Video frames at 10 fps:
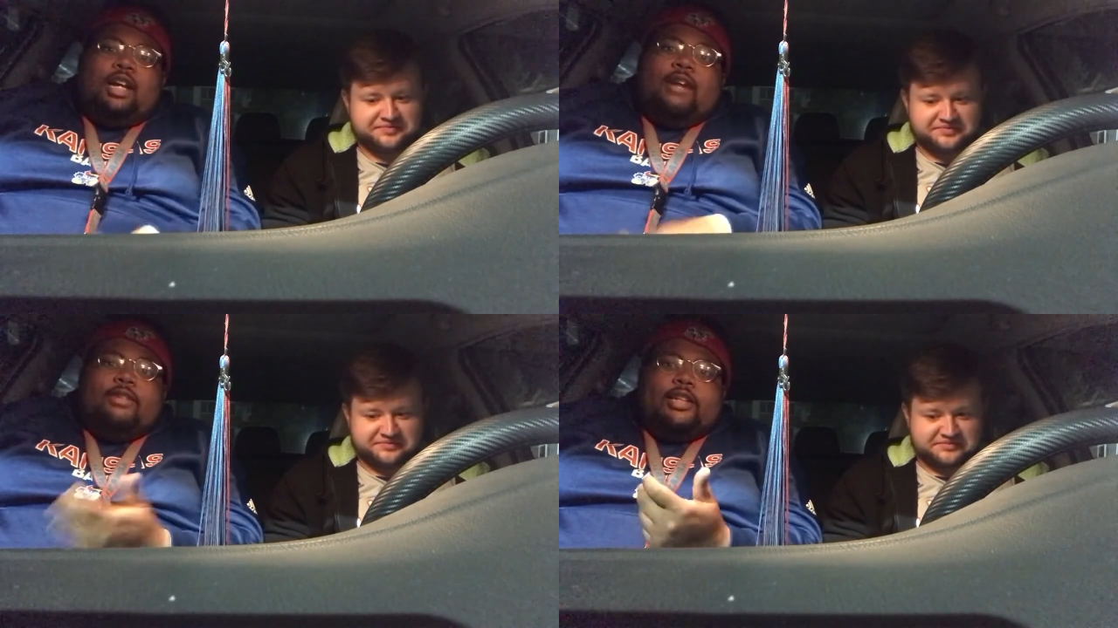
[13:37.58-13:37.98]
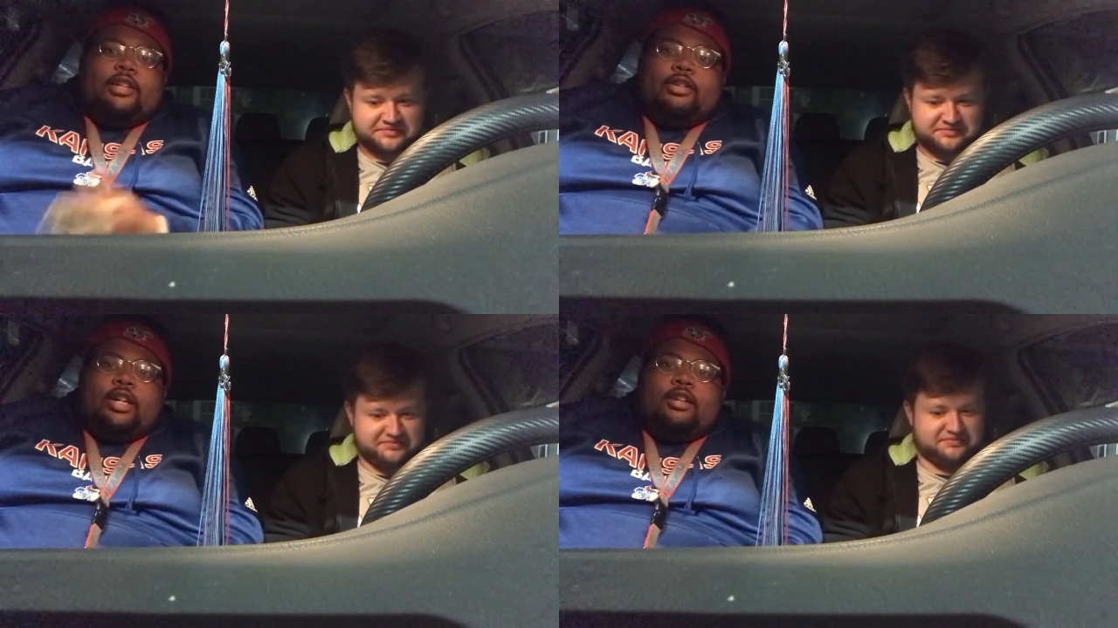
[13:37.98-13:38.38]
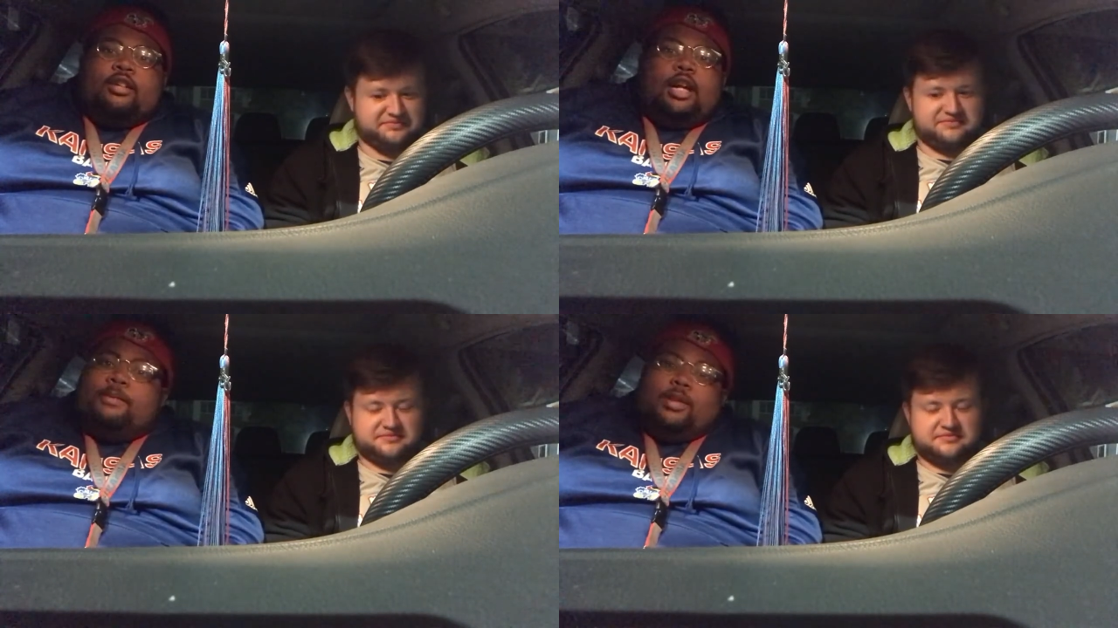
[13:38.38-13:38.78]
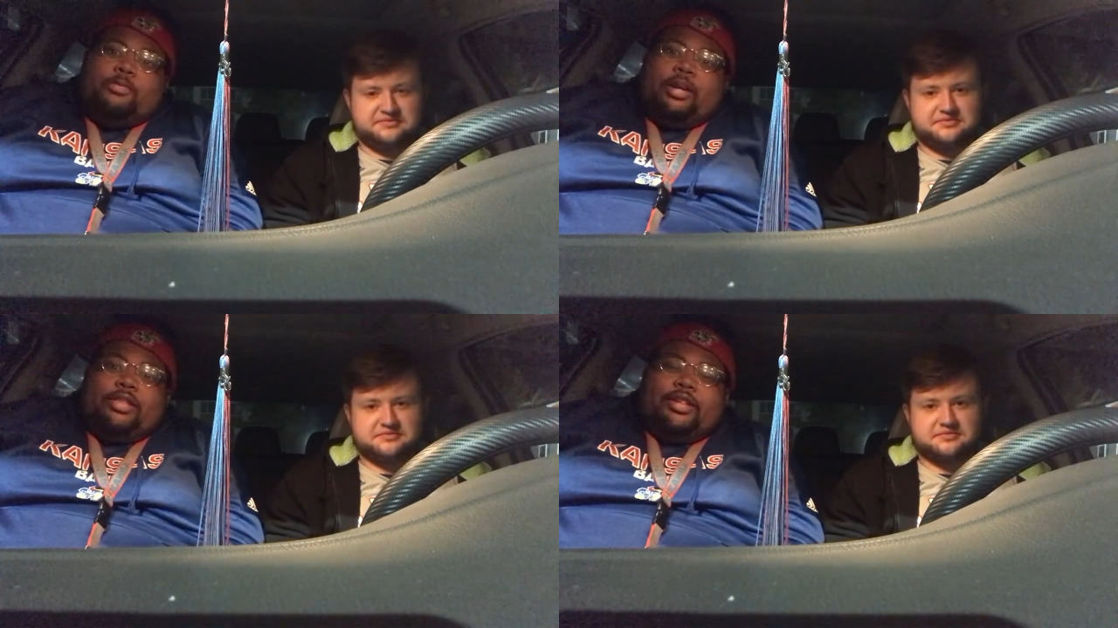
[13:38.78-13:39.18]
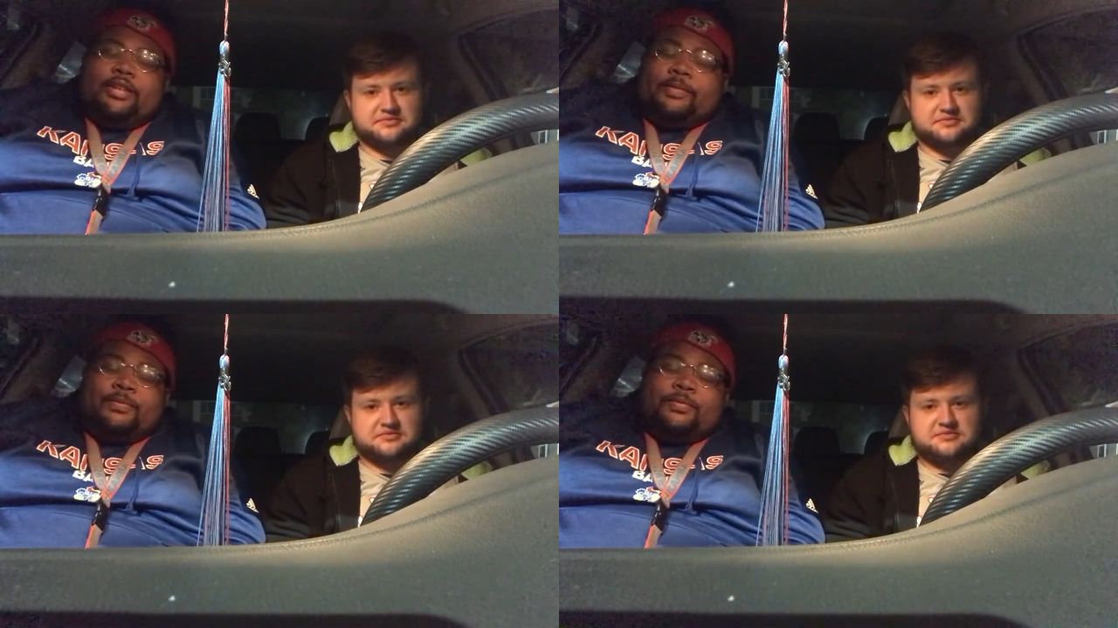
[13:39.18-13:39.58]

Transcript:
Speaker 1: I really don't care. I'm going to do my thing.